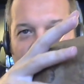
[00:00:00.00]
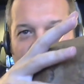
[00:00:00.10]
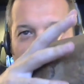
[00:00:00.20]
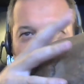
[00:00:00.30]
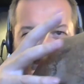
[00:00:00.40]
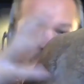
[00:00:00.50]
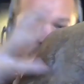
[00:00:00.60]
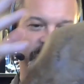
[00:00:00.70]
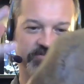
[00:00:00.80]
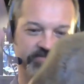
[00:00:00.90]
know,
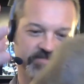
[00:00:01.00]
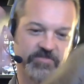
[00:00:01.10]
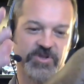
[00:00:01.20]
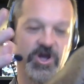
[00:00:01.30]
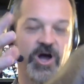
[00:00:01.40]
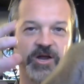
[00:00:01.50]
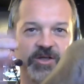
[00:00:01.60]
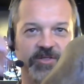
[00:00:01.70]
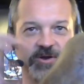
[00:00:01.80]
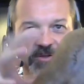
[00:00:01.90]
when they're
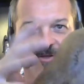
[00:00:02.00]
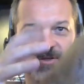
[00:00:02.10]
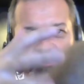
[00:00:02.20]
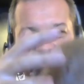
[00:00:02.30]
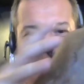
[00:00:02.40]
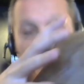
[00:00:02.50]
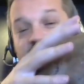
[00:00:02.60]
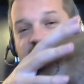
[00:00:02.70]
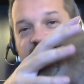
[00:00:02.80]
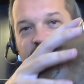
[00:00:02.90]
young, their
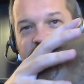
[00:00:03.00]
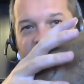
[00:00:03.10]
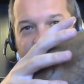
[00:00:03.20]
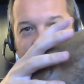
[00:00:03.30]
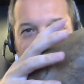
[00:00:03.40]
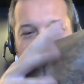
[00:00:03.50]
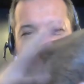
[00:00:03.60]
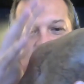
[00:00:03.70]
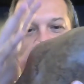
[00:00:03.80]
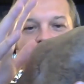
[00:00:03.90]
skull is still pliable.
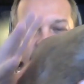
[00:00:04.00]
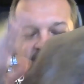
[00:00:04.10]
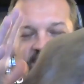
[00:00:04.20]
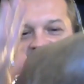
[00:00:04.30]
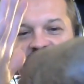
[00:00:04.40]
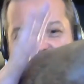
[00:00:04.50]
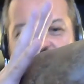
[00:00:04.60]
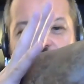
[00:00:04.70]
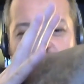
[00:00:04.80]
Well, yes, if you strap